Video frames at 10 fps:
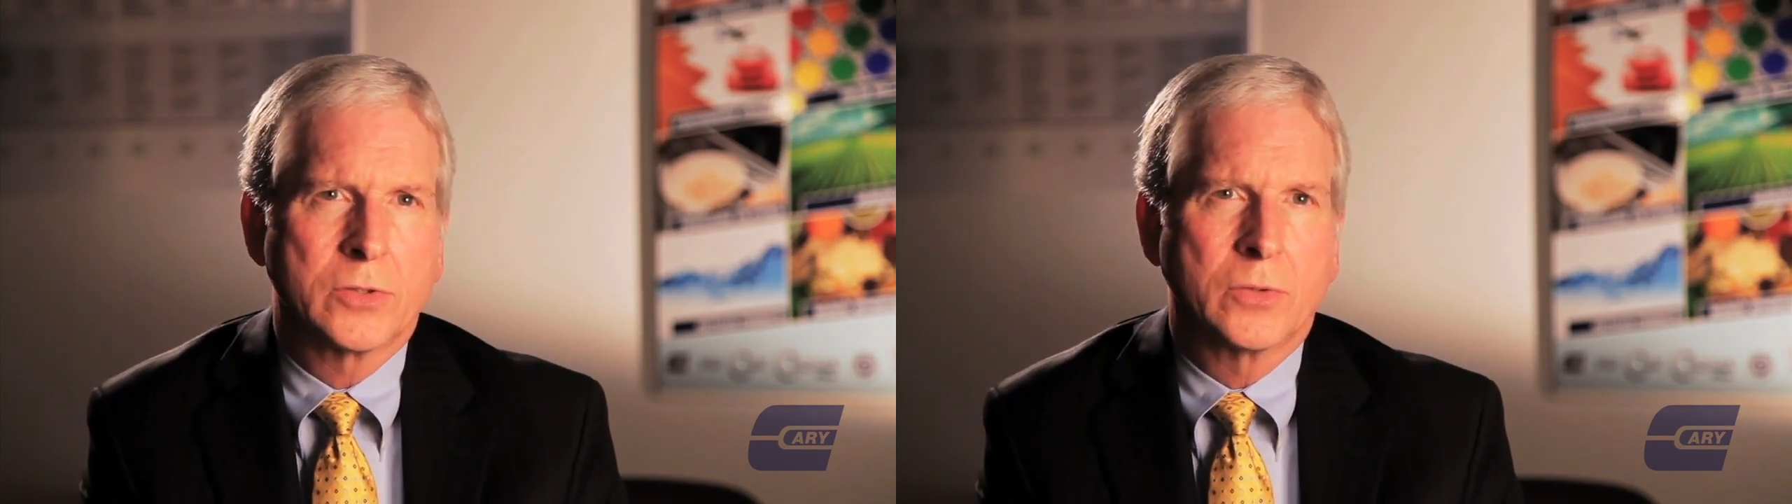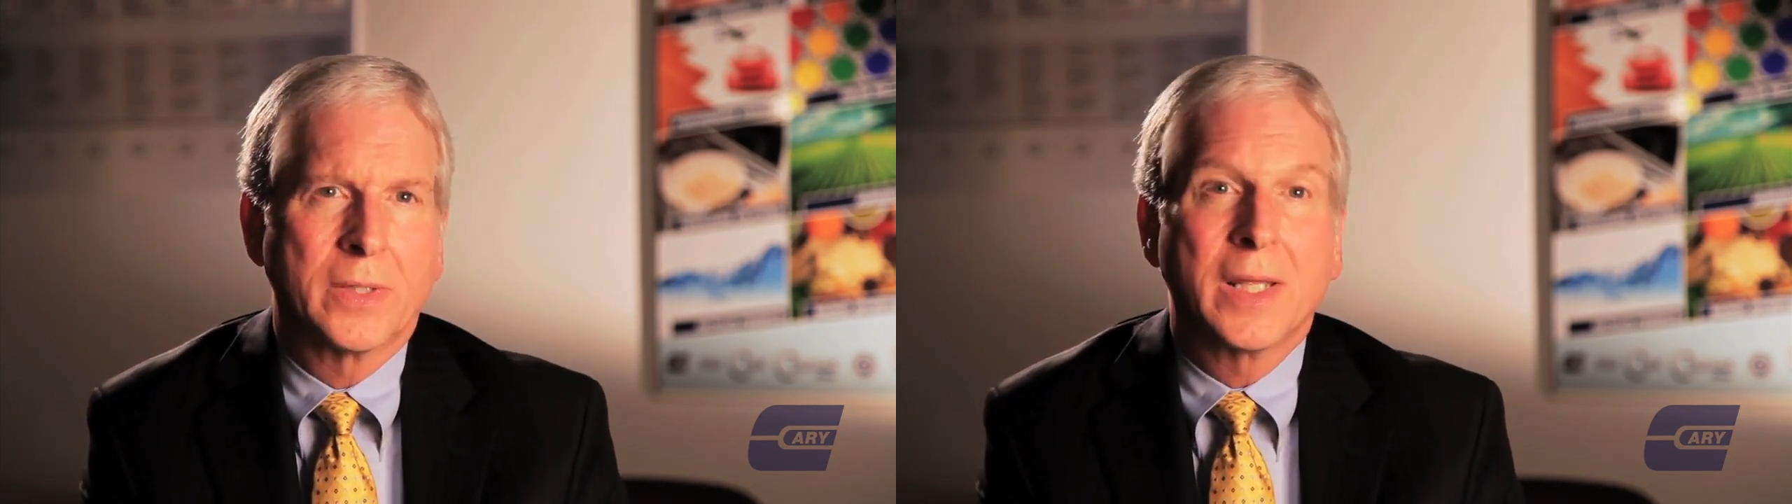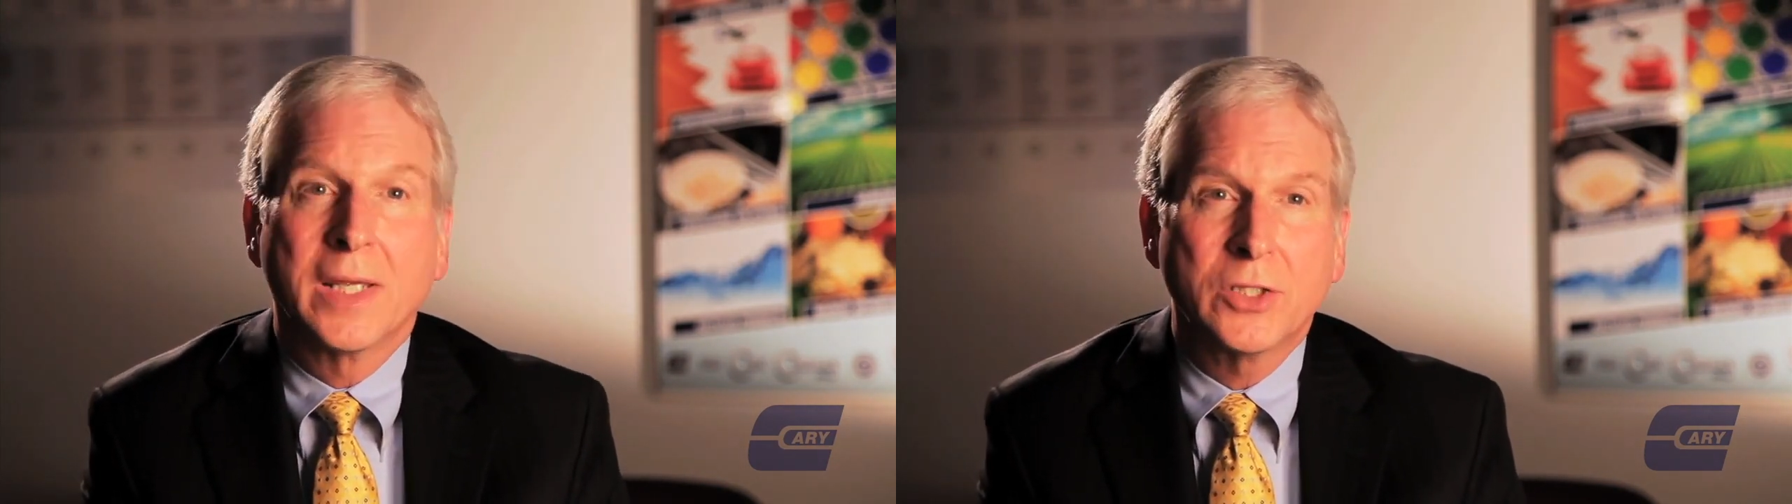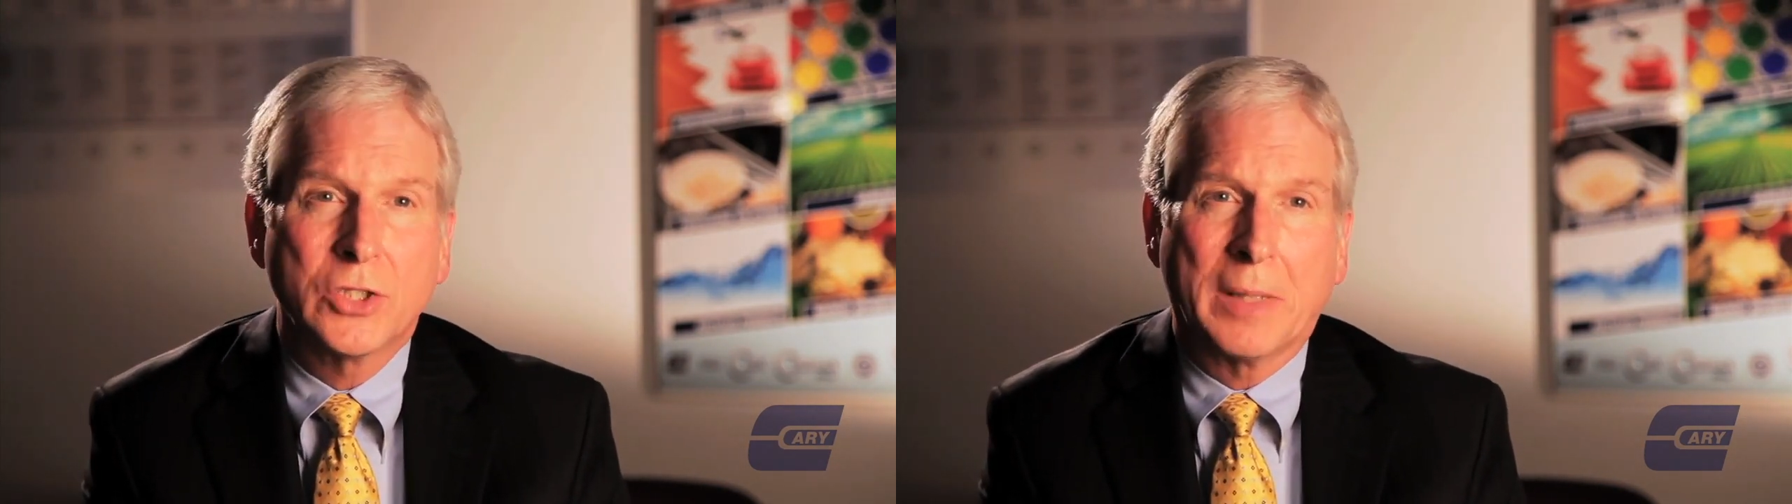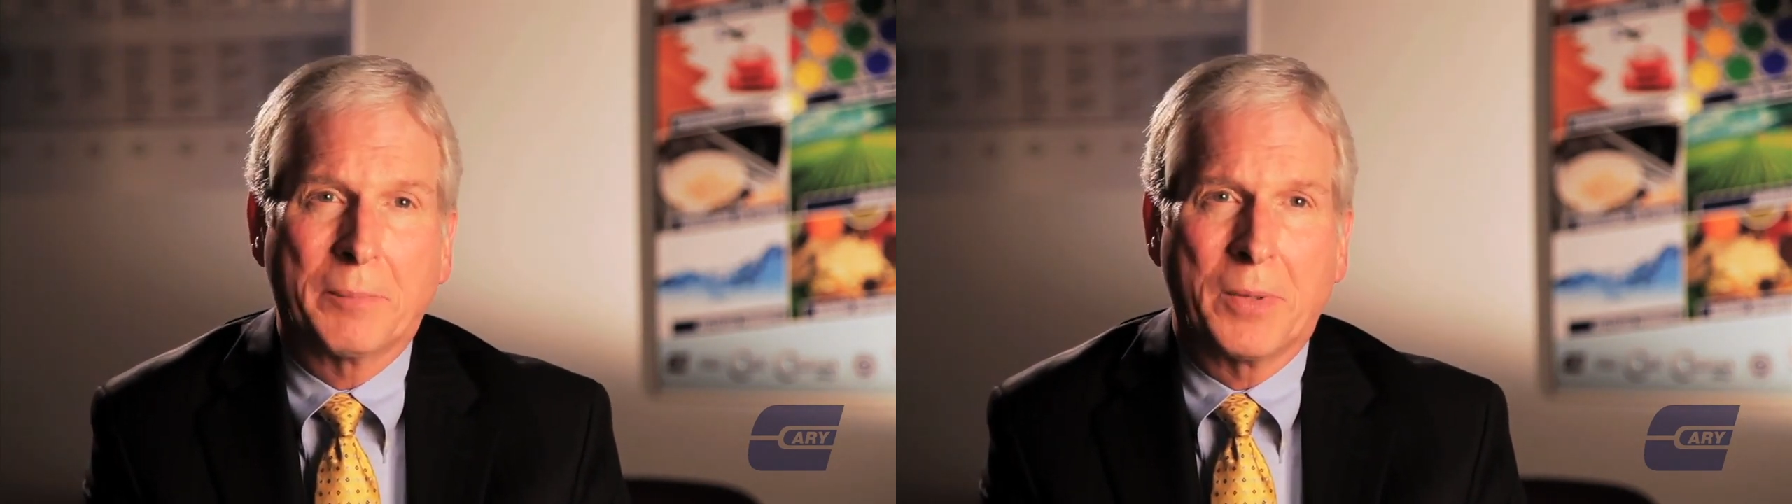through an
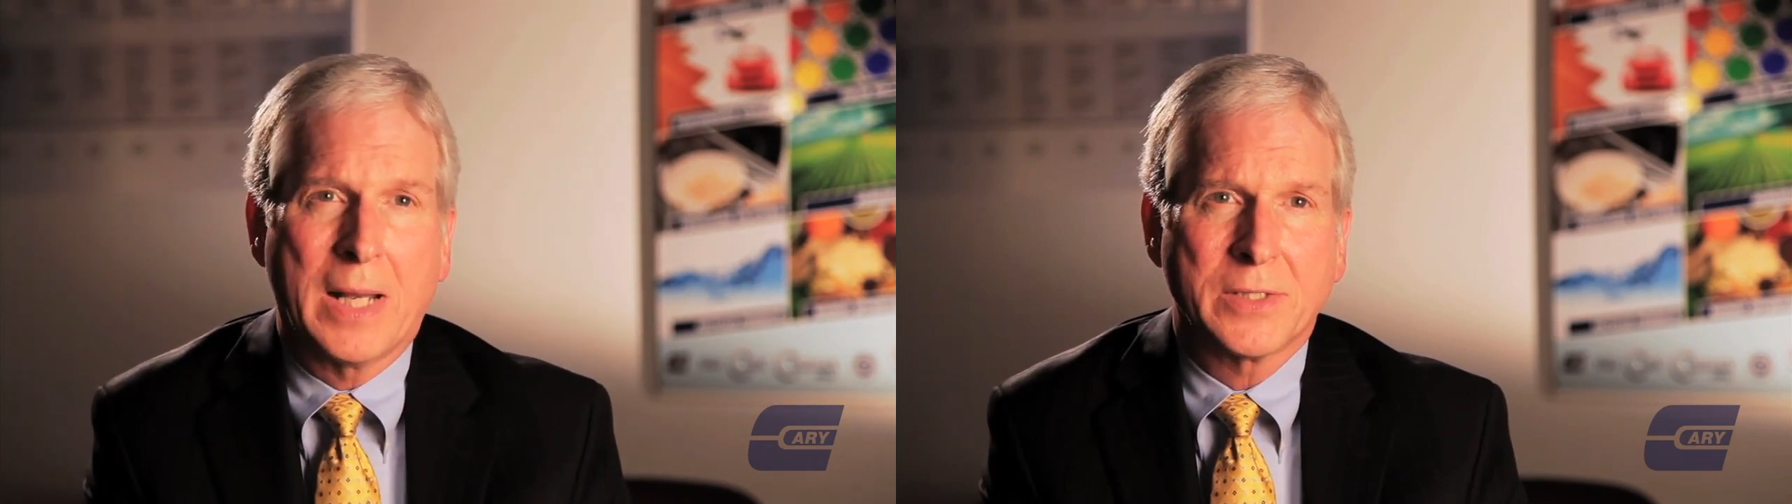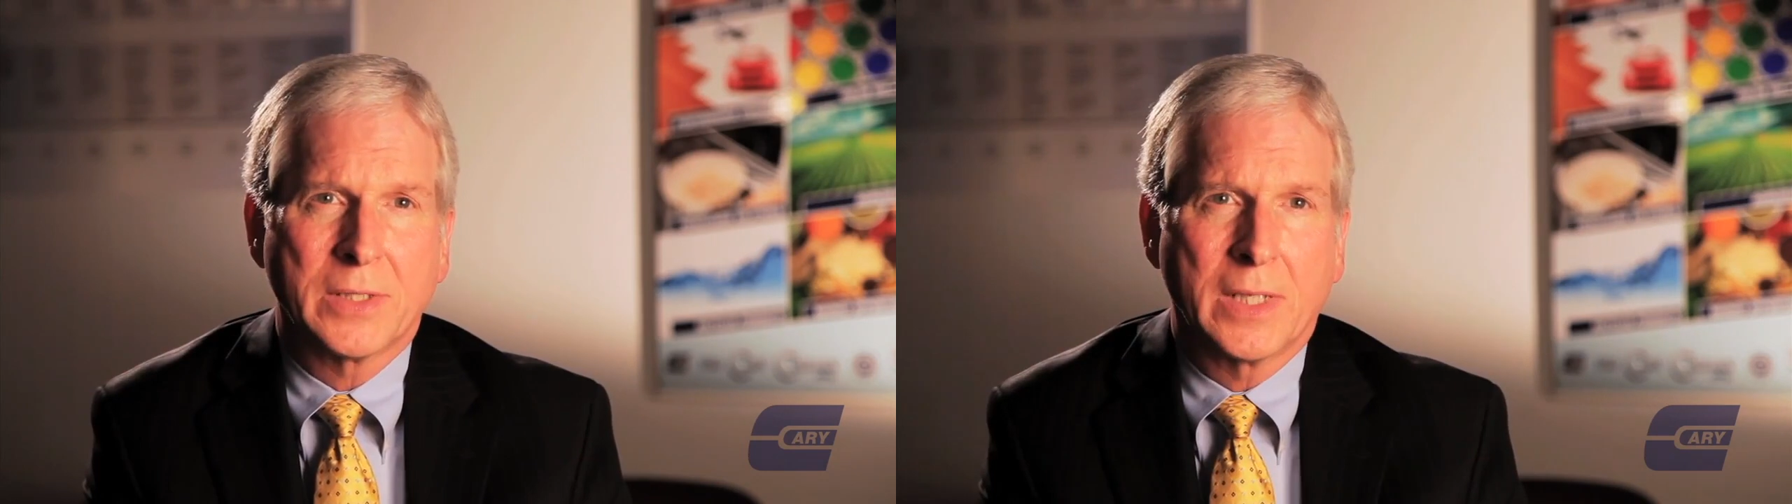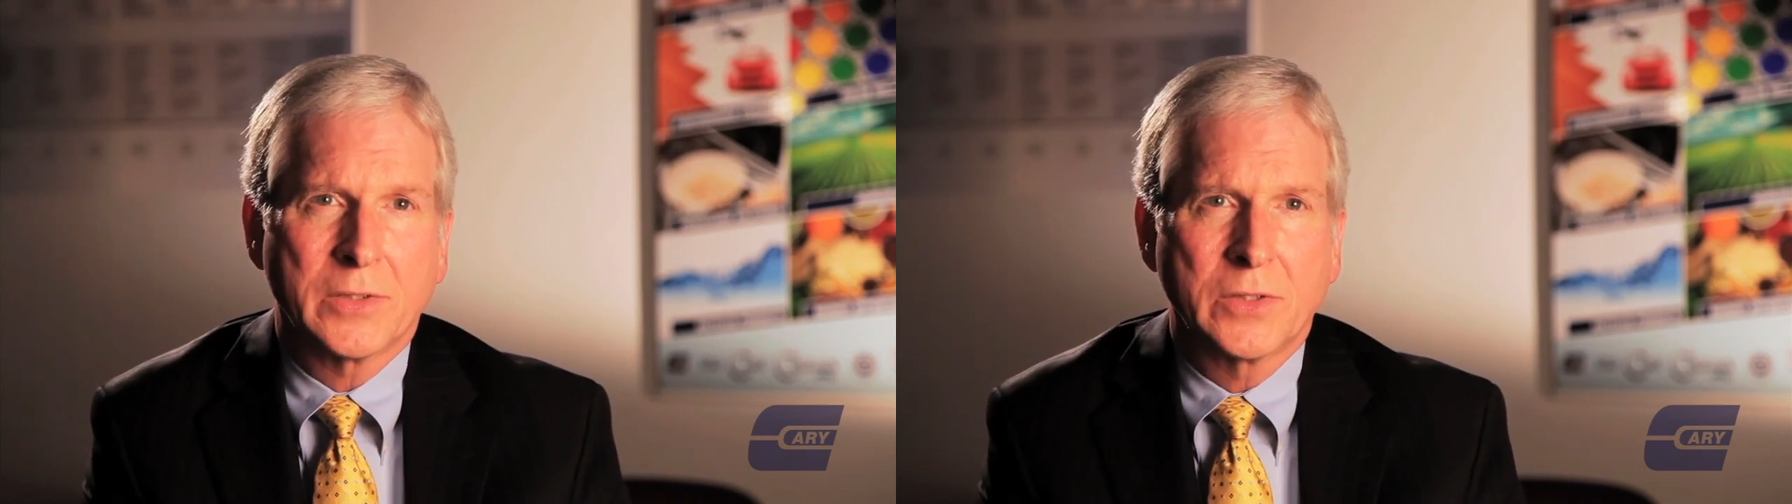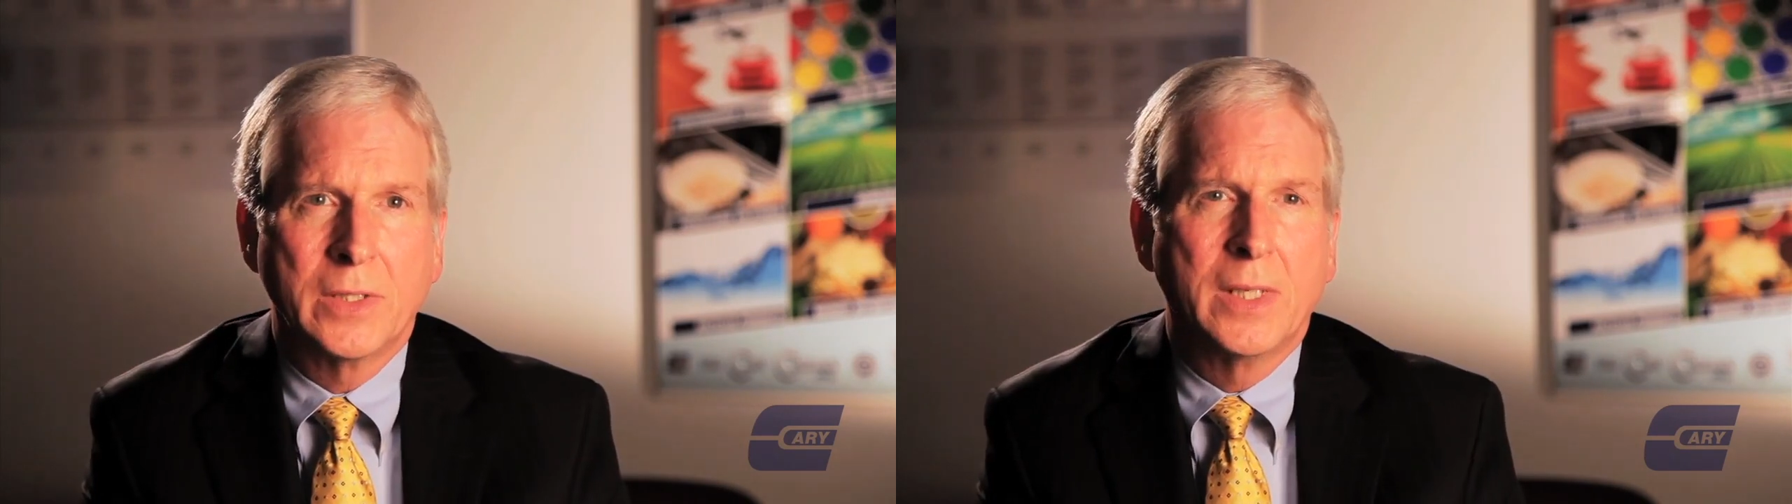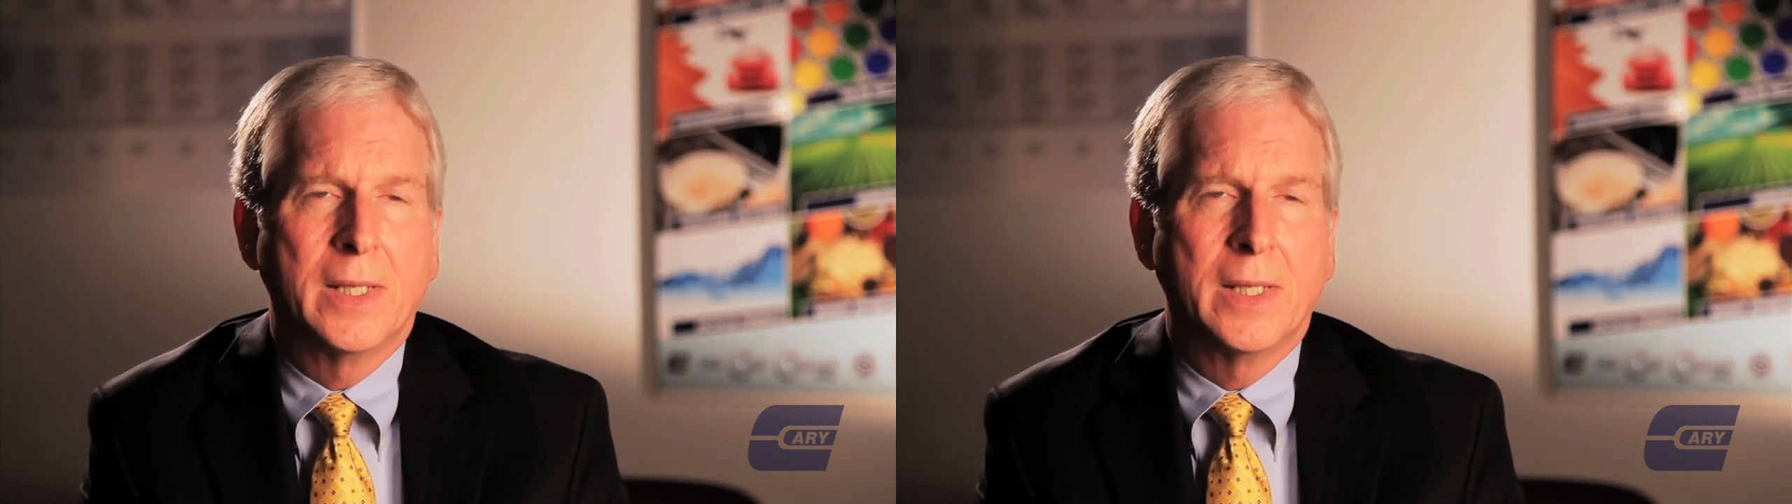inkjet process,